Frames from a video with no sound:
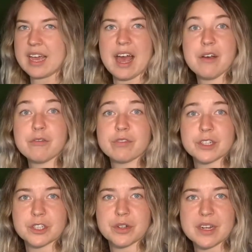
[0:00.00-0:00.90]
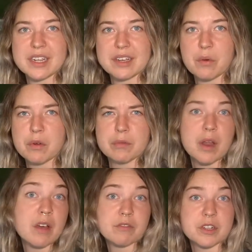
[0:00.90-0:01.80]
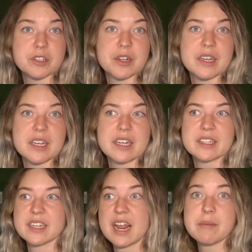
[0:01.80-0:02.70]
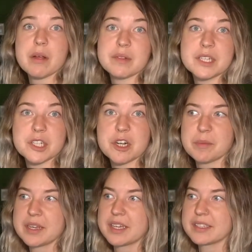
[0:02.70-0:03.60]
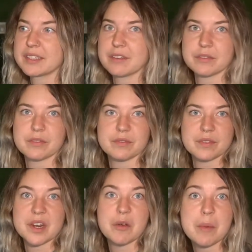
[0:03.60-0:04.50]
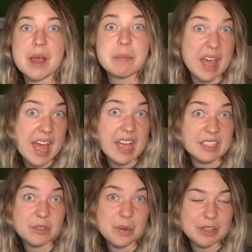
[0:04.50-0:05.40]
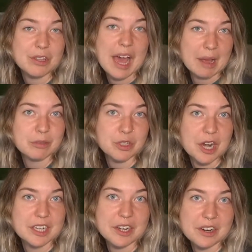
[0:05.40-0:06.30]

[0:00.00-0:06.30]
how frustrating or not frustrating it is. And I'm not really sure because of you know, my past with abstract